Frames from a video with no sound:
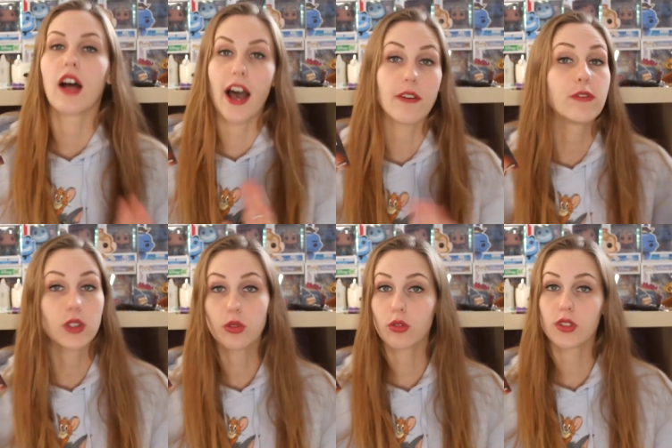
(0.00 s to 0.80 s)
I
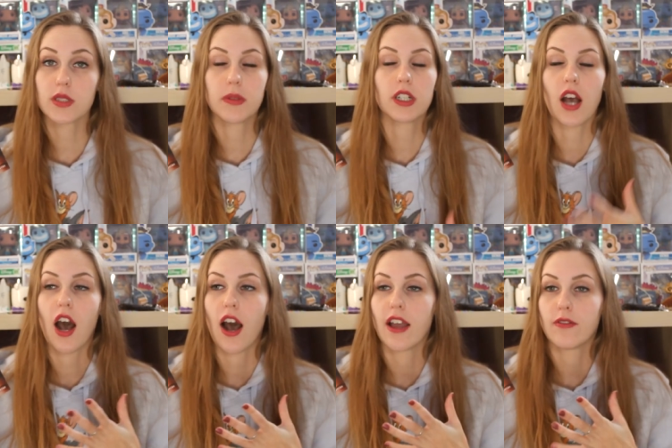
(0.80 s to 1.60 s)
flew through this book.
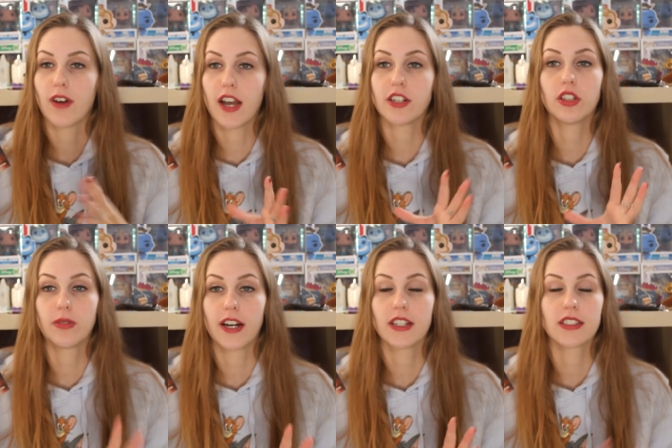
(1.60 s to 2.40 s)
I find her
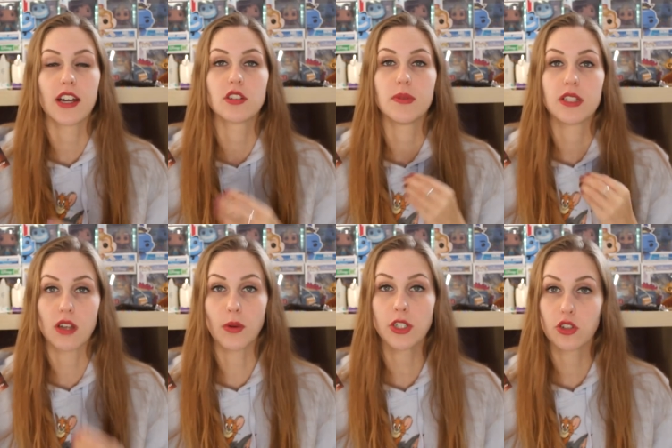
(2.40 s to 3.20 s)
writing style to be
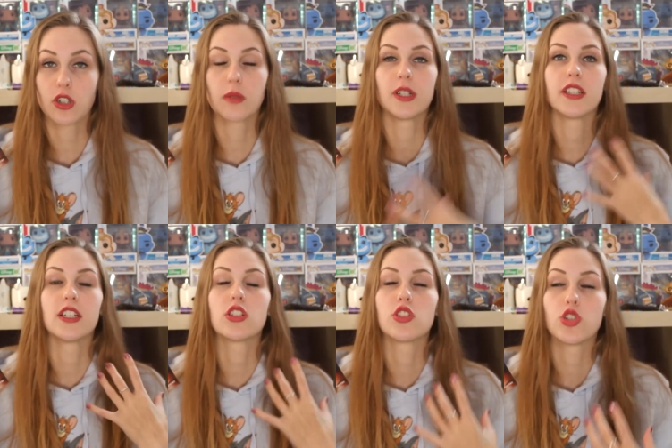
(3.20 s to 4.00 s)
so enjoyable. It
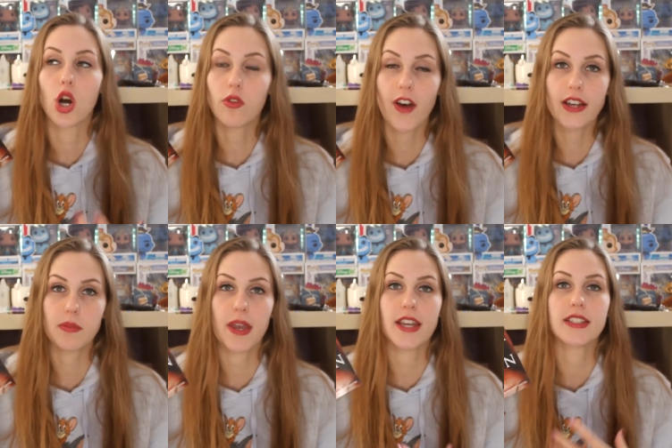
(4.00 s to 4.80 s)
is so
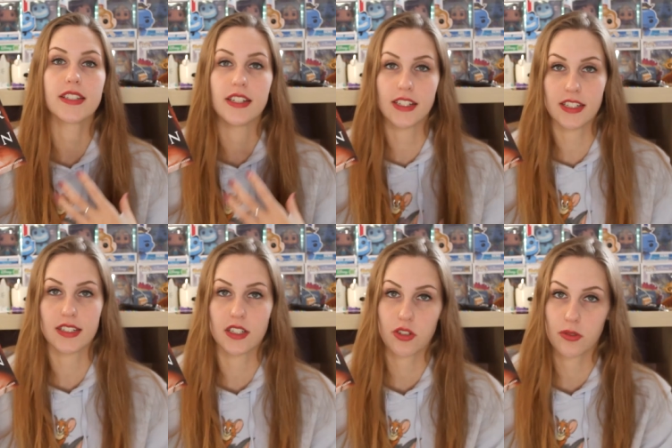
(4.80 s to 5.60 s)
fast-paced and
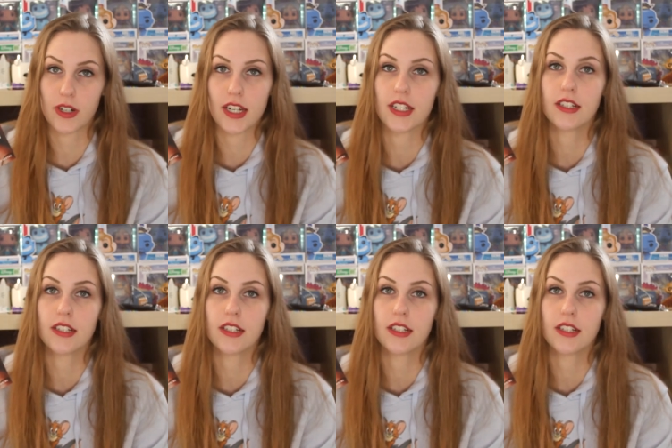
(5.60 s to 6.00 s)
easy to read.